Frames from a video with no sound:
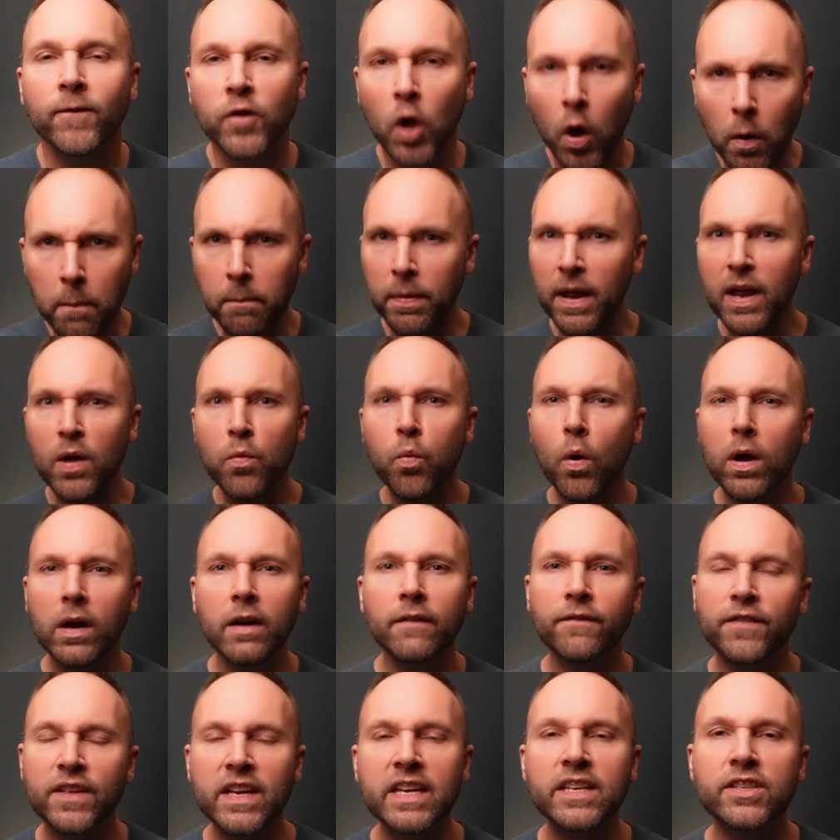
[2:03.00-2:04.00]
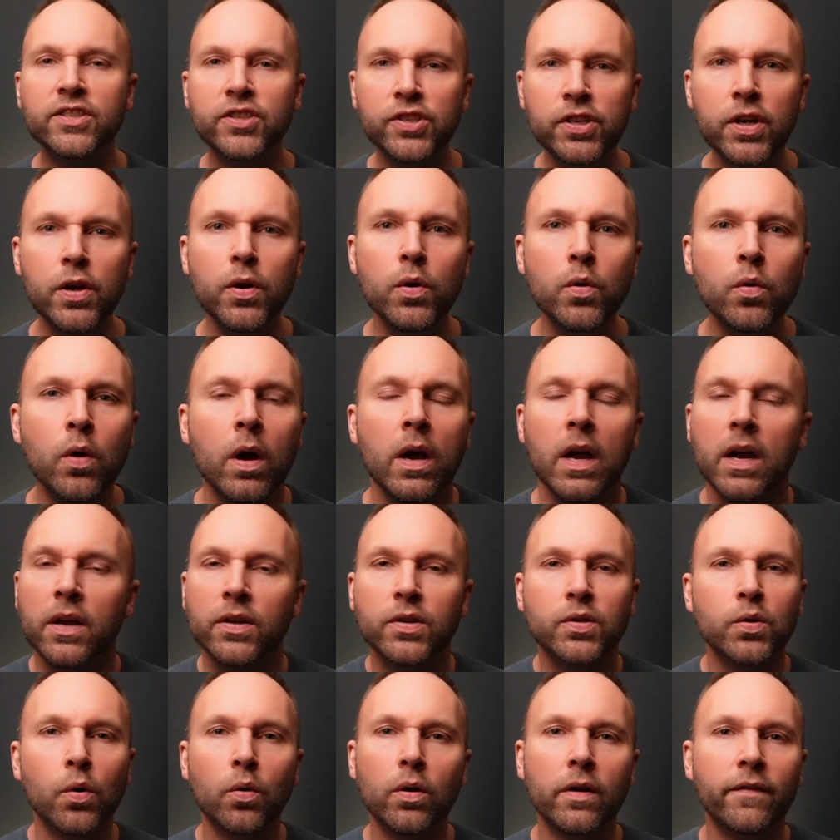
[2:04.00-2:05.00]
Don't be one of these new
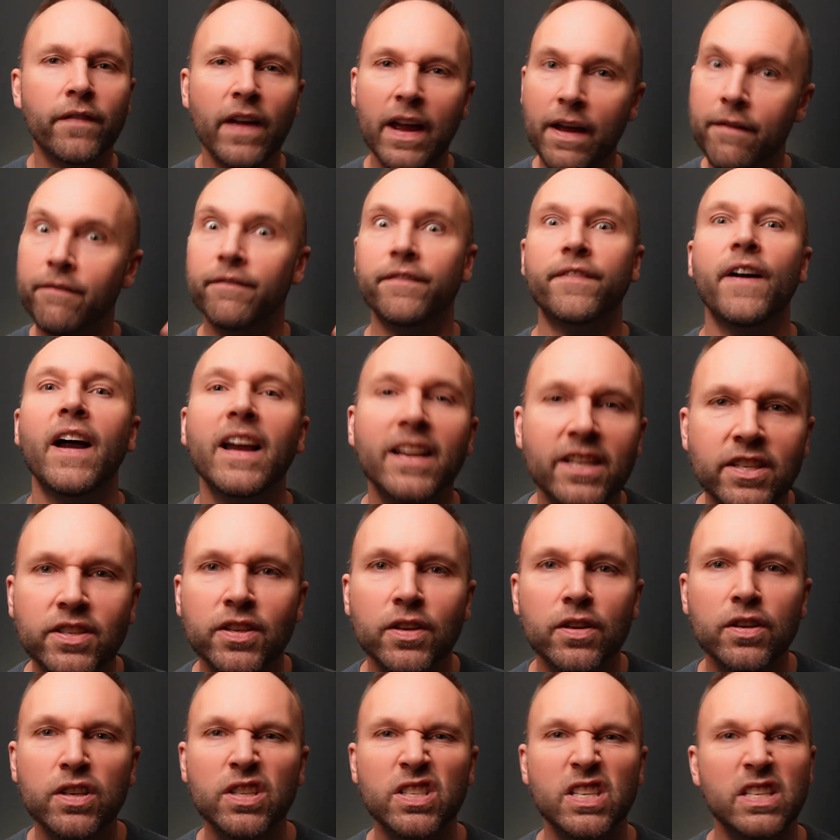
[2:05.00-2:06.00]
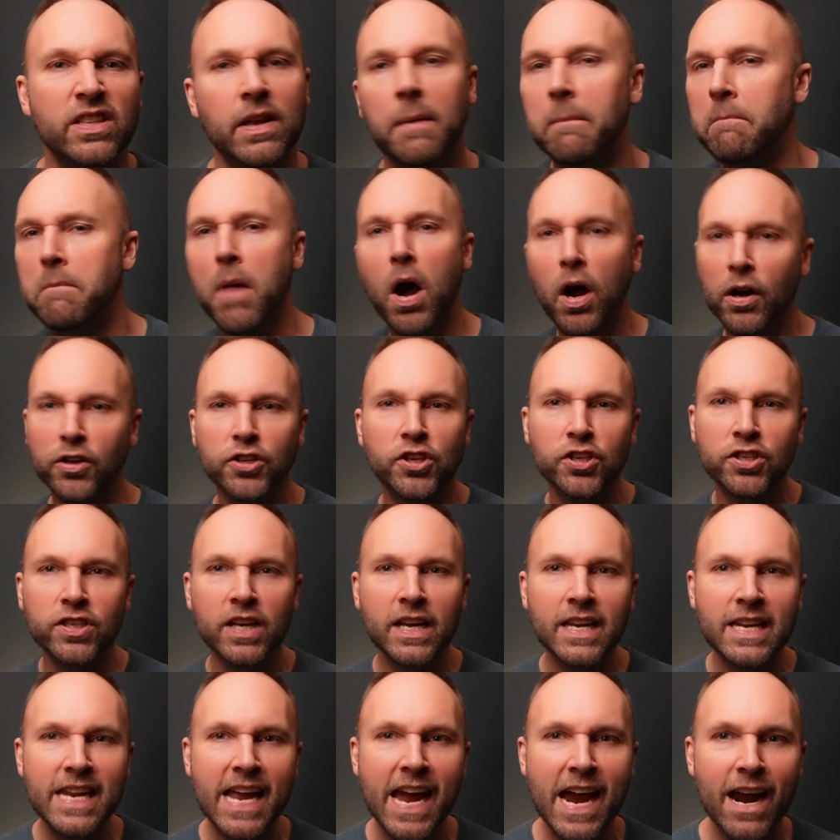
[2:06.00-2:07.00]
sort of investors that marches
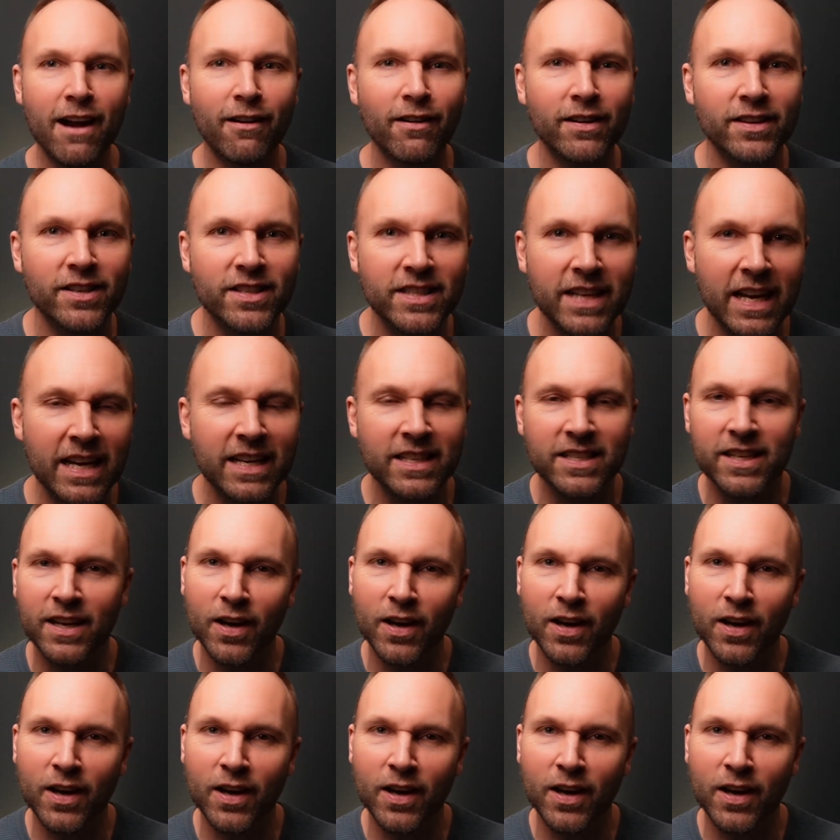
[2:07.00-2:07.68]
in there and says,